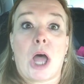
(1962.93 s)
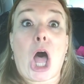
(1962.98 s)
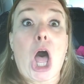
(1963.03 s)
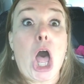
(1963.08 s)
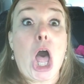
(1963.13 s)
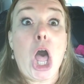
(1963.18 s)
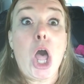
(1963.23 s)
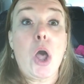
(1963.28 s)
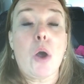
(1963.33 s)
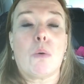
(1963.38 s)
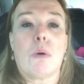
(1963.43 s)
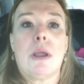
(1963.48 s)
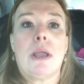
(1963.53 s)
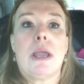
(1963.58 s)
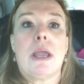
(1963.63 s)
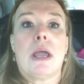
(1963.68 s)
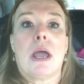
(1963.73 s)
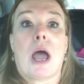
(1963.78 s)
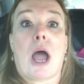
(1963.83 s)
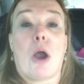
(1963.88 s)
Oh,
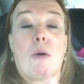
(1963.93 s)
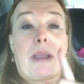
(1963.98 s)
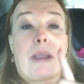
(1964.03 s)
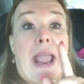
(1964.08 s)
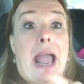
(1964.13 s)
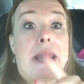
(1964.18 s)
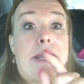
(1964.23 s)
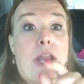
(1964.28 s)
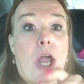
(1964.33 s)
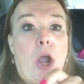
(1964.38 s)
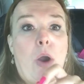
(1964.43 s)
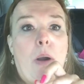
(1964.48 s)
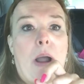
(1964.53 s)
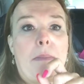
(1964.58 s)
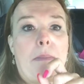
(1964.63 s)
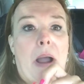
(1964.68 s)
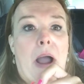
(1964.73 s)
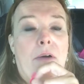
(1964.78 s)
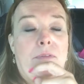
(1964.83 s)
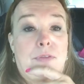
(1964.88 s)
okay. I know
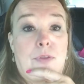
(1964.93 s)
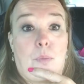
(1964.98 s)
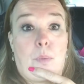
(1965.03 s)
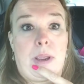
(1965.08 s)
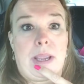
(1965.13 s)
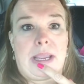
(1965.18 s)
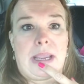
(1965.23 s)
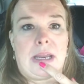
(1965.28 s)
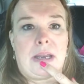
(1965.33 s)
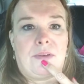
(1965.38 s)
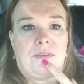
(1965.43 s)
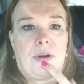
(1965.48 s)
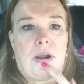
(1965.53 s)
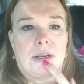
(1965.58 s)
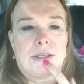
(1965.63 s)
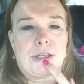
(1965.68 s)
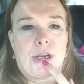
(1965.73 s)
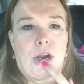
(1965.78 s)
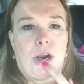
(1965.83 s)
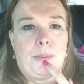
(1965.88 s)
I'm off the weekend of
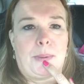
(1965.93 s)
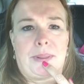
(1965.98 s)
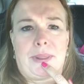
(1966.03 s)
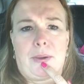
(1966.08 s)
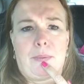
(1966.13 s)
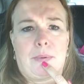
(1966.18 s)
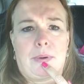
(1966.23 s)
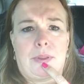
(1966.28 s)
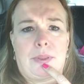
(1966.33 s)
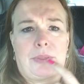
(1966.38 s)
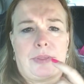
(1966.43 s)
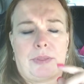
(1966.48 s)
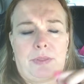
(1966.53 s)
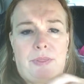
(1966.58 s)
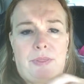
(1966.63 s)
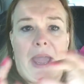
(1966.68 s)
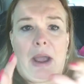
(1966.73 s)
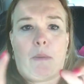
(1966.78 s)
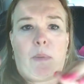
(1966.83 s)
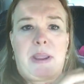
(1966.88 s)
October.
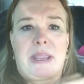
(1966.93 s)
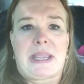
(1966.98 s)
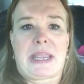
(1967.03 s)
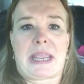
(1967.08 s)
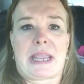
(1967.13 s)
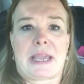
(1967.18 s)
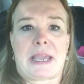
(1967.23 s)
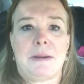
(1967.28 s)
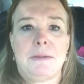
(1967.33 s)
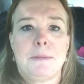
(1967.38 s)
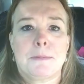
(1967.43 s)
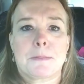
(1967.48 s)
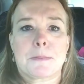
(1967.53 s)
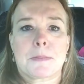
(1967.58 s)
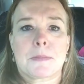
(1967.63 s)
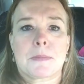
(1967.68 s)
That weekend.